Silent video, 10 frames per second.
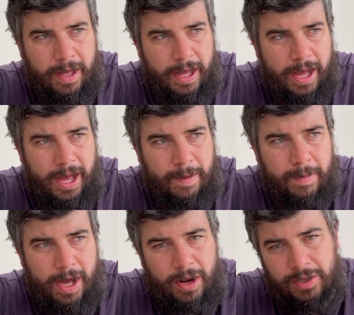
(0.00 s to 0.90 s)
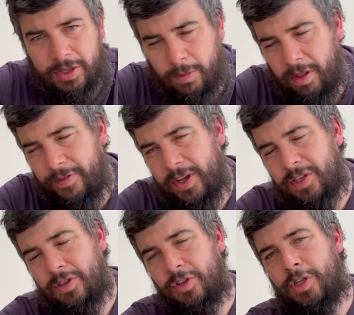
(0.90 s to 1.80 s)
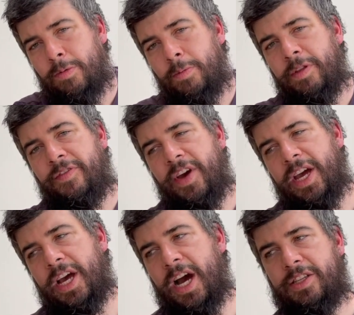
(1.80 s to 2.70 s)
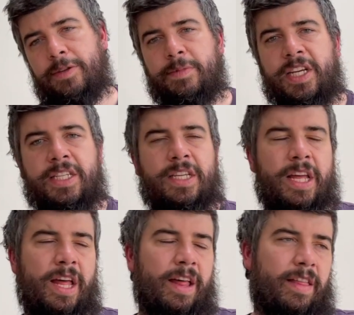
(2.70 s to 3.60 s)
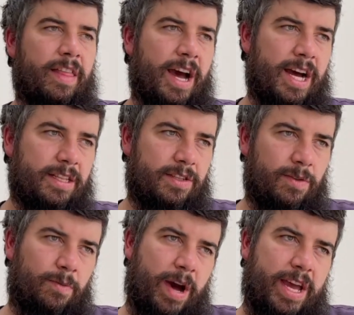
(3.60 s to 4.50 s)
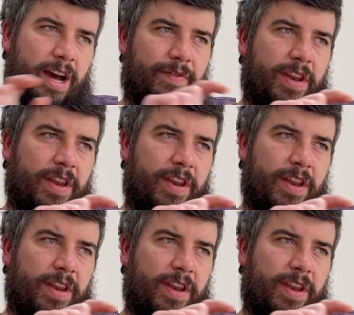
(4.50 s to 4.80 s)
And also, one of the things that does come up with the fake items is that where you have the